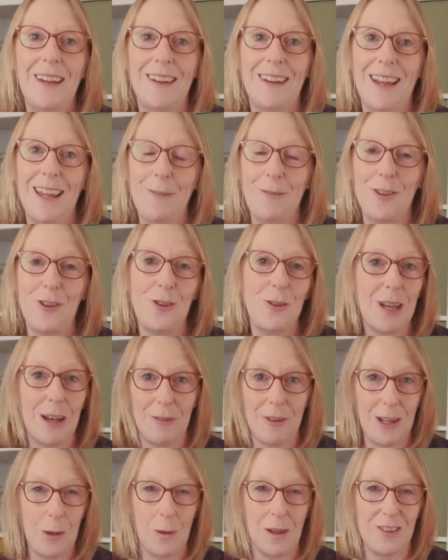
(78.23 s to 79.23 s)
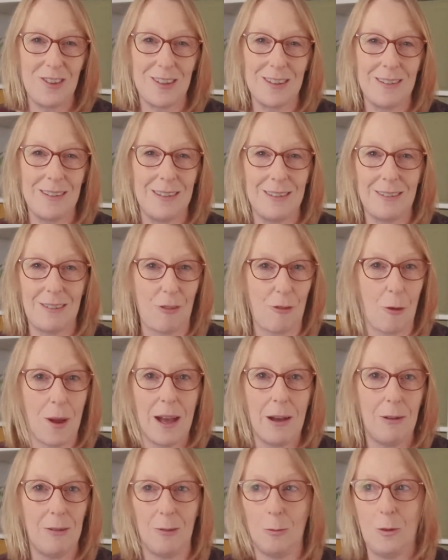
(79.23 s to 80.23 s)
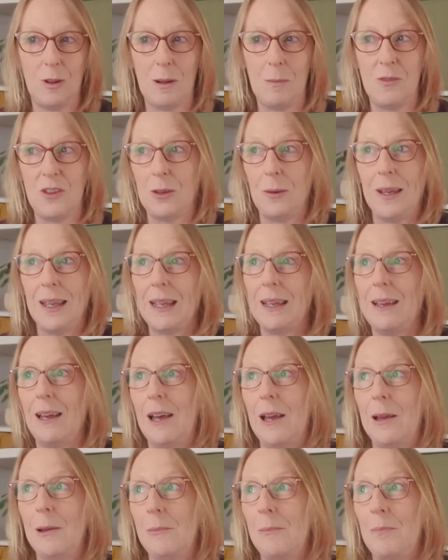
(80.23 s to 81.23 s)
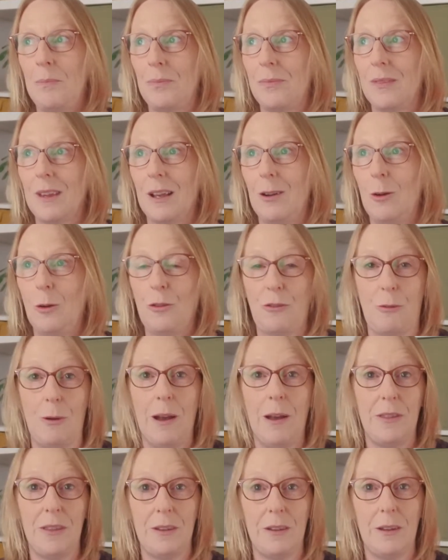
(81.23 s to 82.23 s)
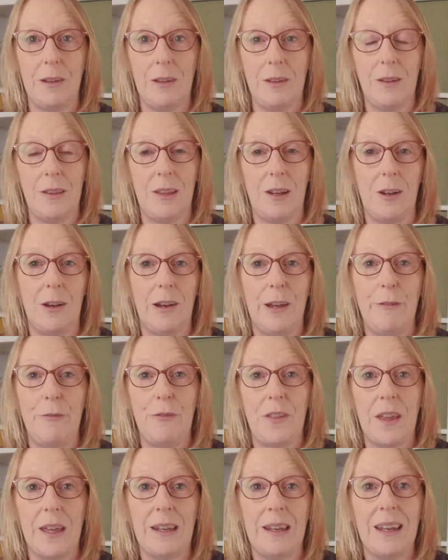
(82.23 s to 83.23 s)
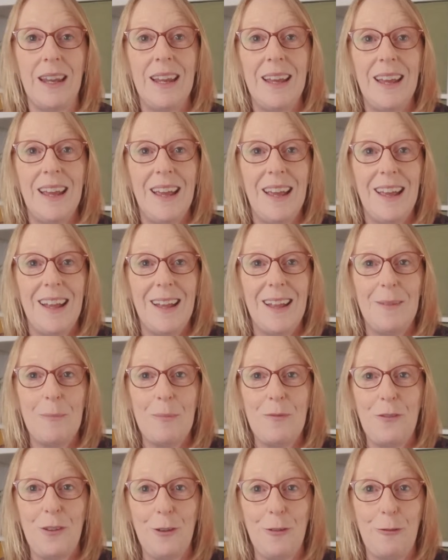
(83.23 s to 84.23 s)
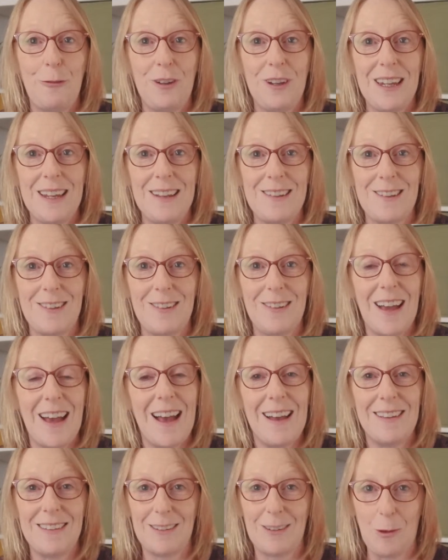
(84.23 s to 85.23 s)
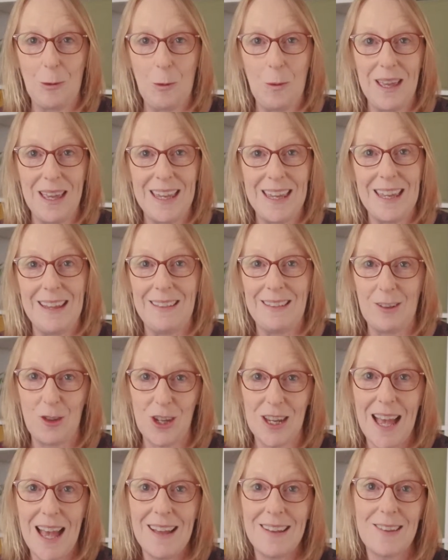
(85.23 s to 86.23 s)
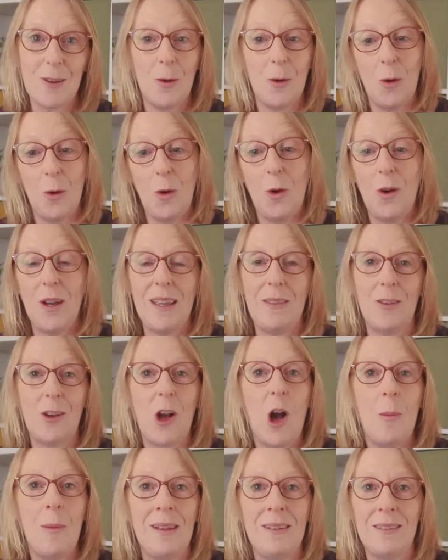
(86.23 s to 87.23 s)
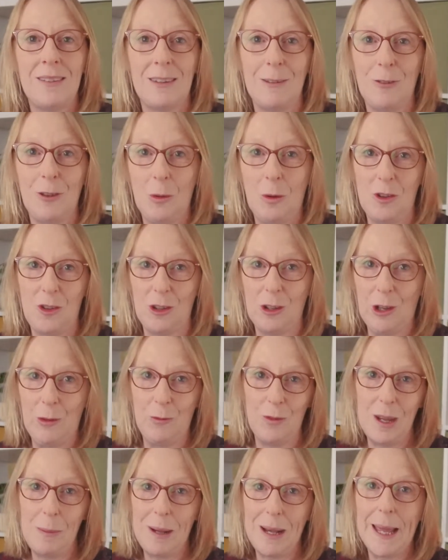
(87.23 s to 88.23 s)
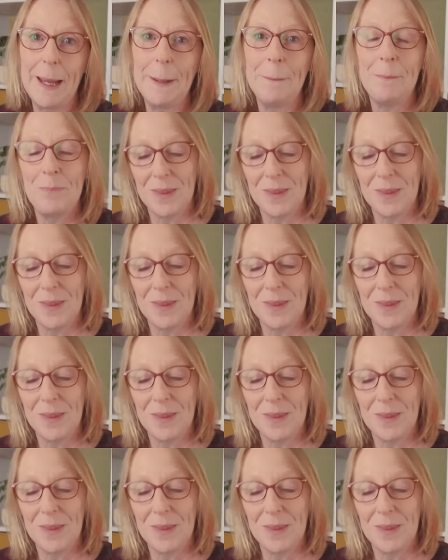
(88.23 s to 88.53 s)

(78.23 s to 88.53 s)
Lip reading: if you do have any questions throughout what I'm doing or throughout the live, then feel free to ask away in the chat or in the comments if you're watching on replay.